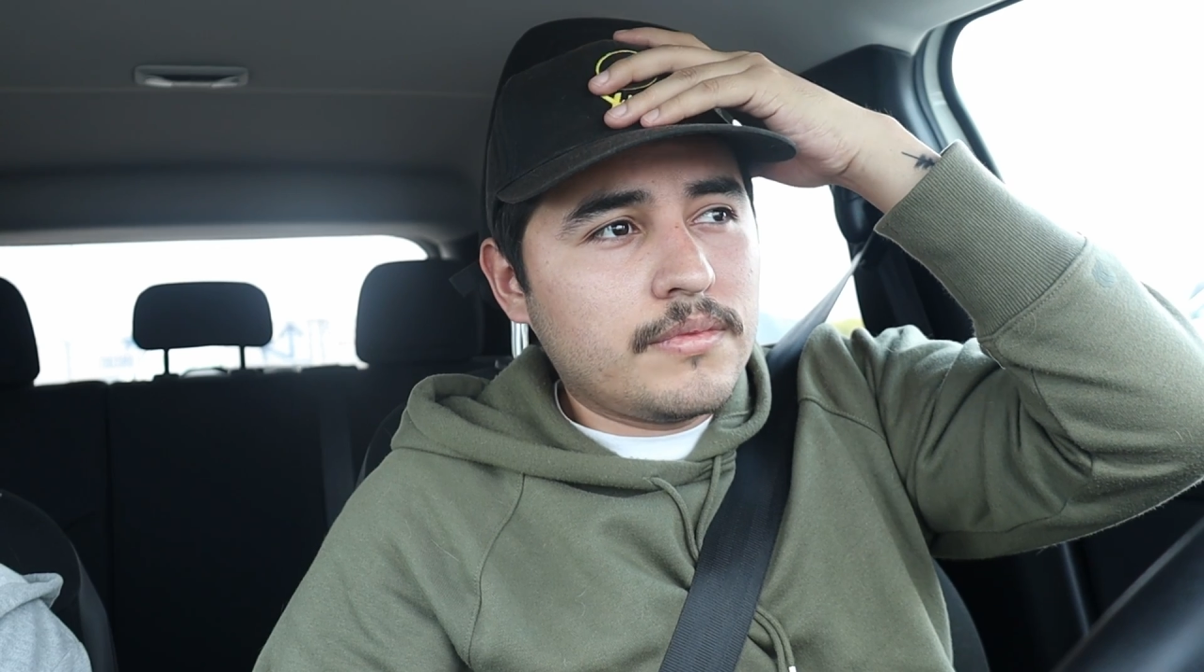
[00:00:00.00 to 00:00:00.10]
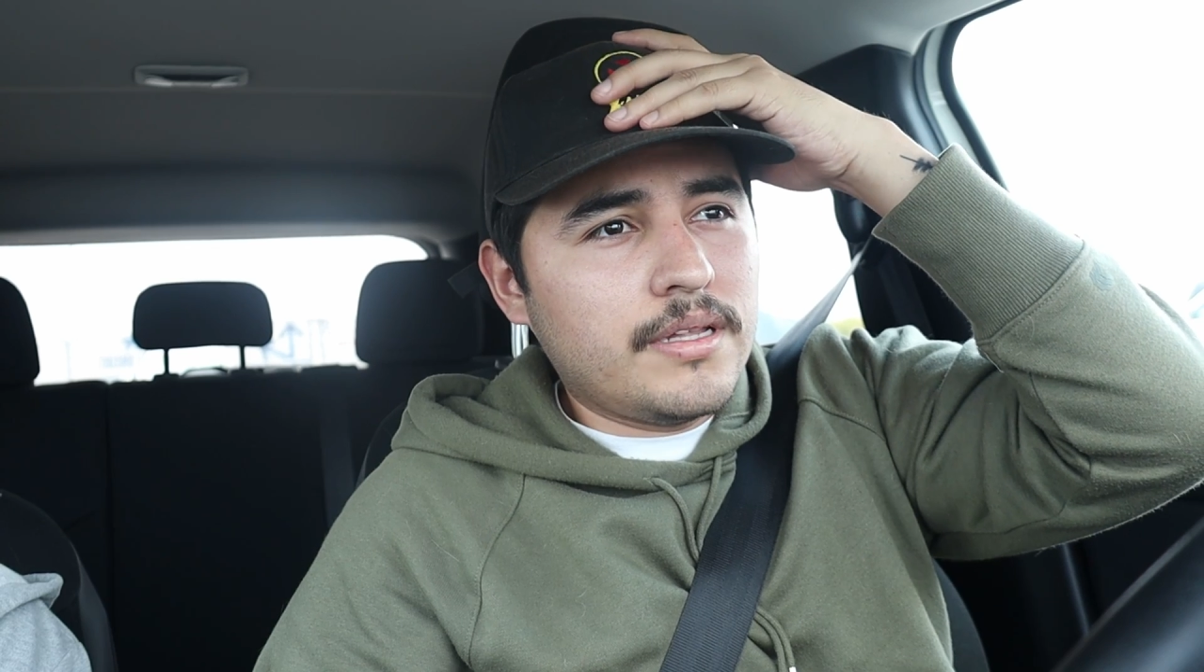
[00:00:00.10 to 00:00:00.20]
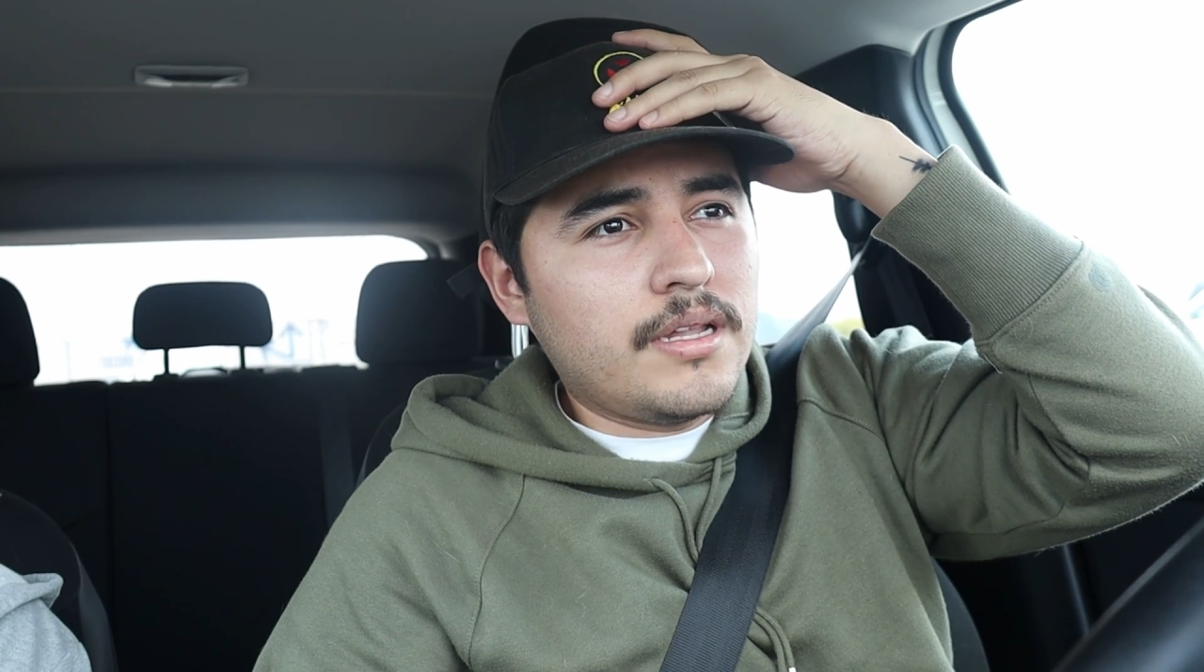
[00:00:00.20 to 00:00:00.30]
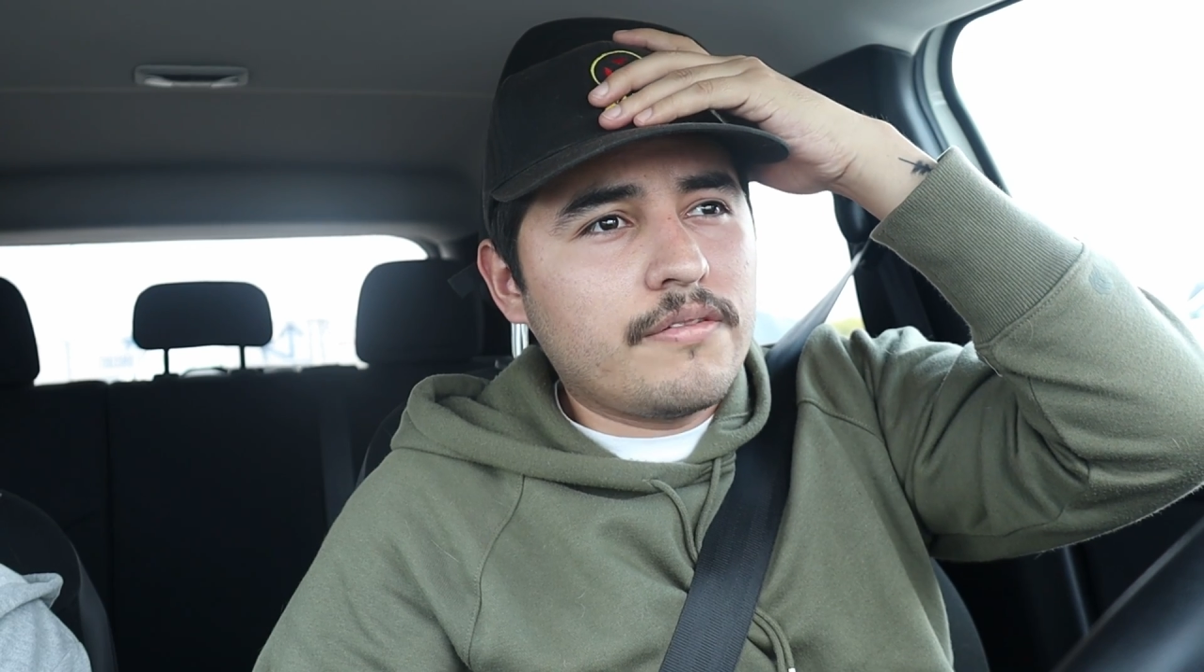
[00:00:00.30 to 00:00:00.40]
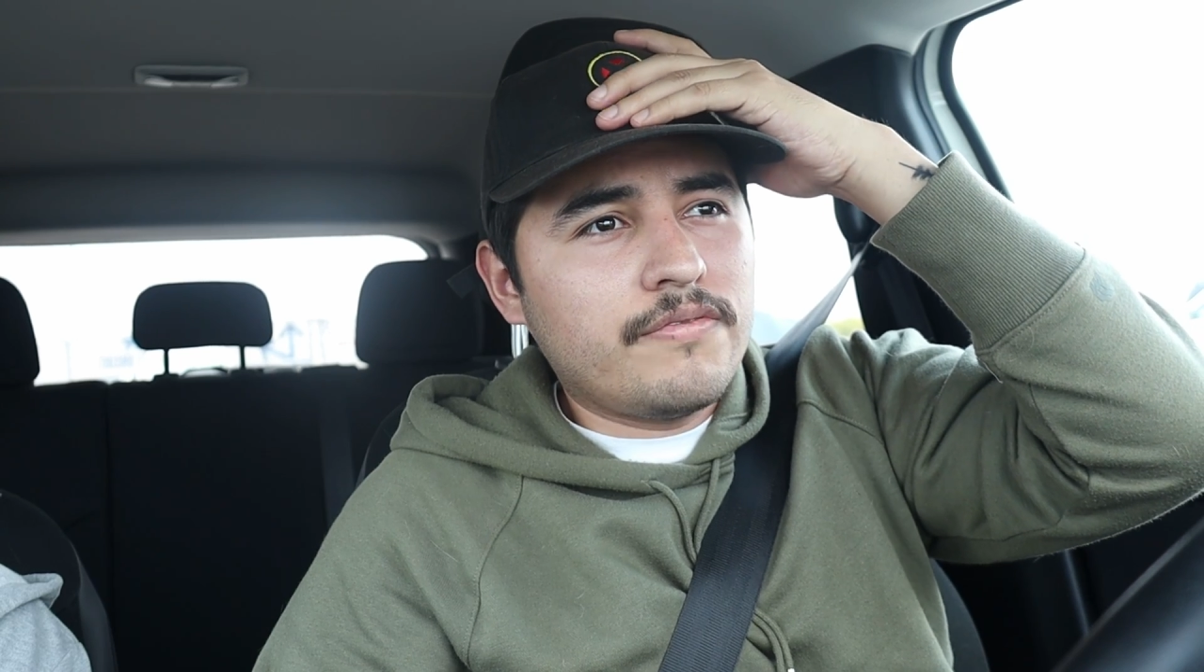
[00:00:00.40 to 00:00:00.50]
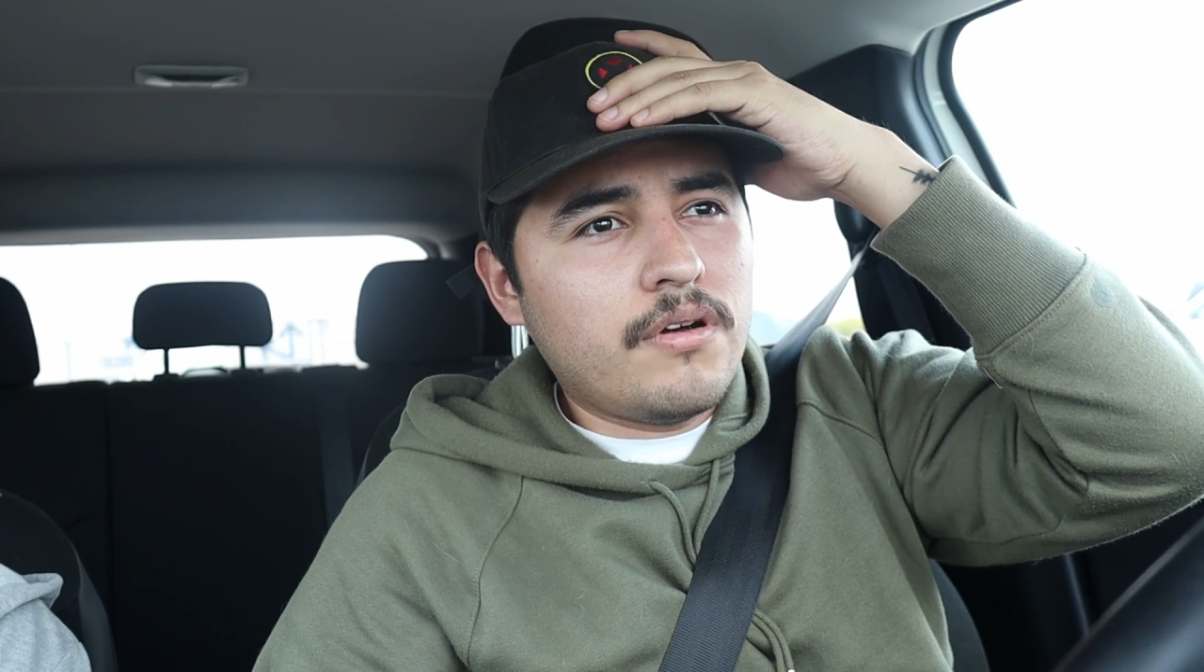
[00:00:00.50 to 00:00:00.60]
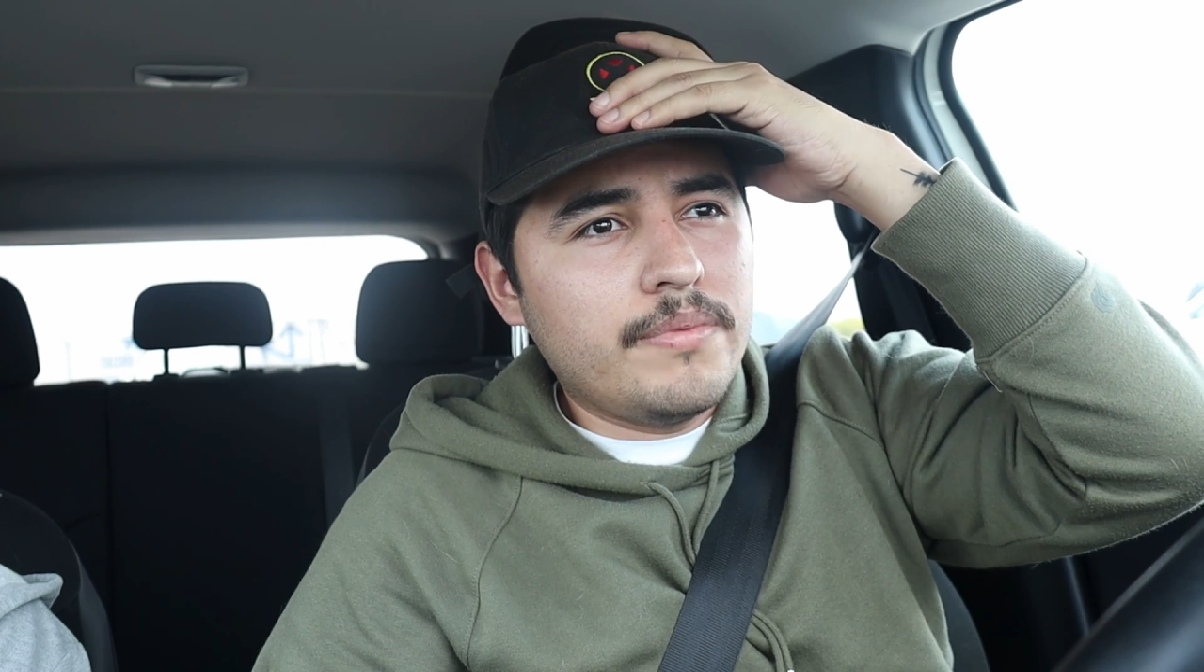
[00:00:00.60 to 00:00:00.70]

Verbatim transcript: and not fall